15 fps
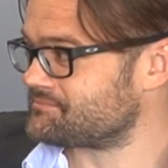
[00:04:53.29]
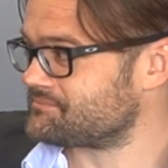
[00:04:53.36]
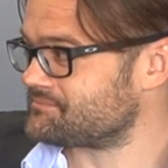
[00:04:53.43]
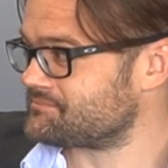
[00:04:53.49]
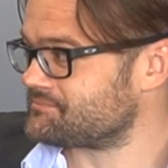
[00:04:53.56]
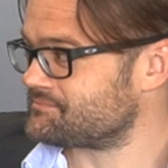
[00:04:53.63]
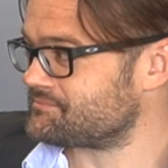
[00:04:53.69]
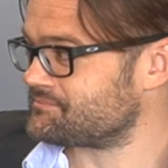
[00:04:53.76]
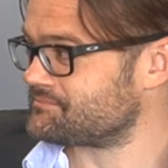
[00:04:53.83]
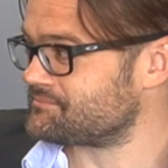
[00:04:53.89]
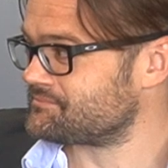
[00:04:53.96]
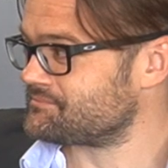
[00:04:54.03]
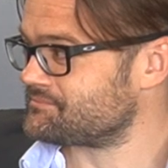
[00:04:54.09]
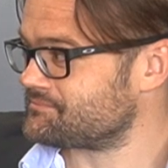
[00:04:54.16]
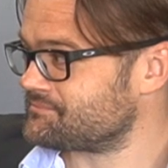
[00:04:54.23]

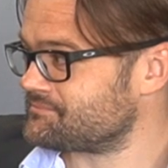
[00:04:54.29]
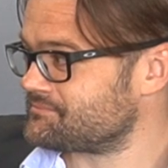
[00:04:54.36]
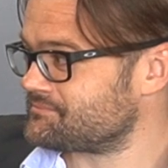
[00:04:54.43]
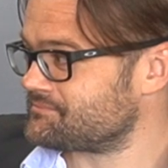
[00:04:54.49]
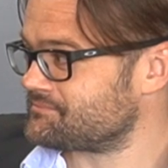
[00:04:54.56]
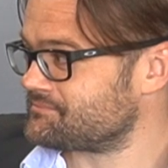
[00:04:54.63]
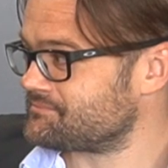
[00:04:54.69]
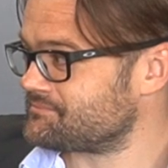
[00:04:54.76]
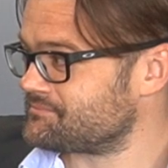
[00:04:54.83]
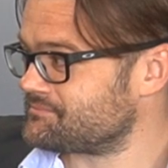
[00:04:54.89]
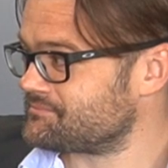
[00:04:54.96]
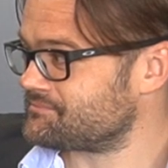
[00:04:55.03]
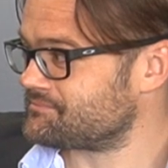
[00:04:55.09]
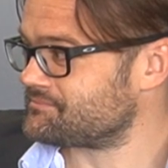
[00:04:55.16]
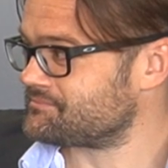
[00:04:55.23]

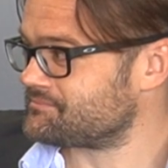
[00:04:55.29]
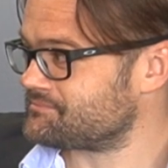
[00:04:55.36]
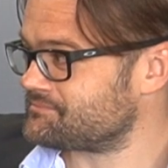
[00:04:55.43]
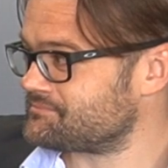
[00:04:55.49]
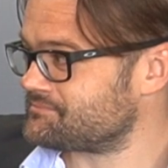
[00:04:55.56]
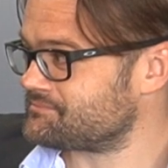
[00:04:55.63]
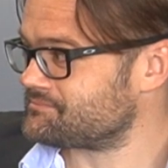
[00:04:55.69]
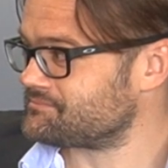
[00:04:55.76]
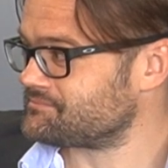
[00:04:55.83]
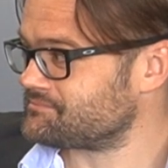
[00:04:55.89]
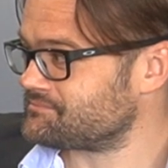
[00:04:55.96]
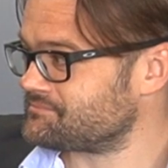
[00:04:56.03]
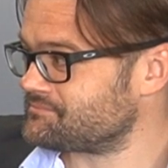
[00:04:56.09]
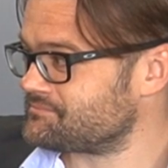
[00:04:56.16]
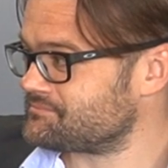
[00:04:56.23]

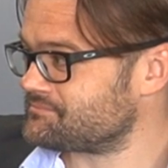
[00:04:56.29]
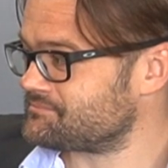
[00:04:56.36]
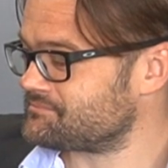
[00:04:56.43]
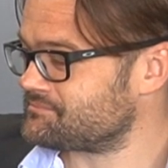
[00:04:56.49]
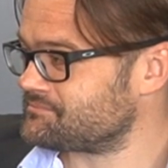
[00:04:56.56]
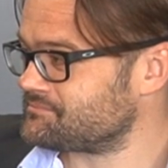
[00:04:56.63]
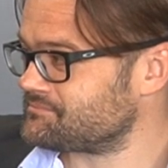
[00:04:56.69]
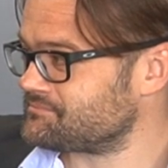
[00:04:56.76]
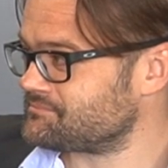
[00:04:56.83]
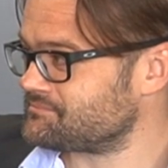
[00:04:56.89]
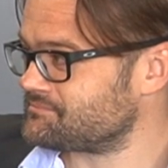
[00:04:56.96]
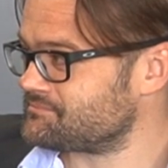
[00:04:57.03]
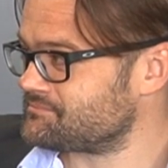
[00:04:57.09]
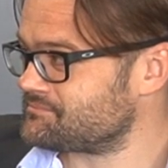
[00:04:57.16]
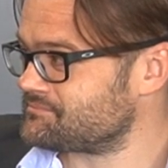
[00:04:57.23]

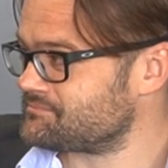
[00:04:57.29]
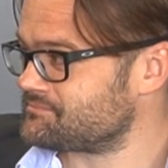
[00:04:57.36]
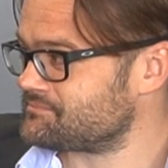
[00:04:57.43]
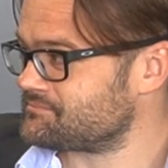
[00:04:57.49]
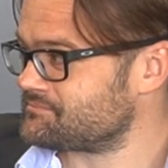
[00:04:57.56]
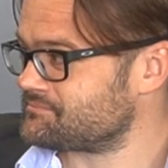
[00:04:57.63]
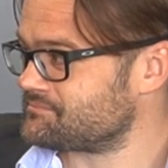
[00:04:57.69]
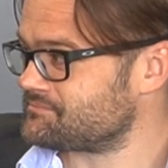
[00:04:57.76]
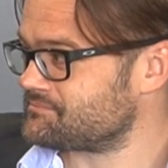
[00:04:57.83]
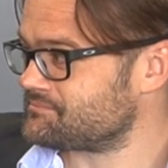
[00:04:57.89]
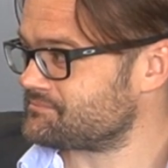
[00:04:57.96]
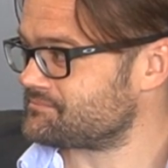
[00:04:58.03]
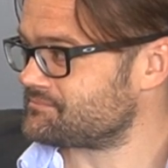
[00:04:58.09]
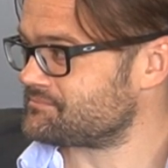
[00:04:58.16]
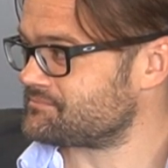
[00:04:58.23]

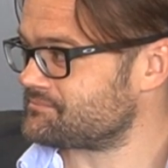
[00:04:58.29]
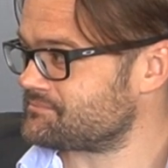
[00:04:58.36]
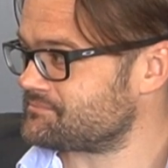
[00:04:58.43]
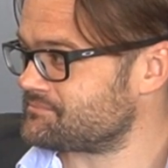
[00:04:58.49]
This person isn't speaking.